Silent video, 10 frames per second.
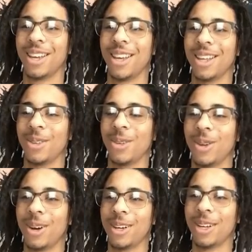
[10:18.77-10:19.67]
getting through the
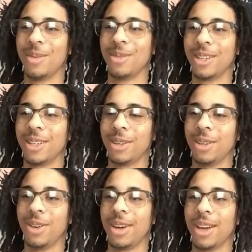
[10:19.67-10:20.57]
hard times until
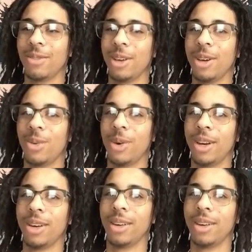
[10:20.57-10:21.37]
you can have a good one.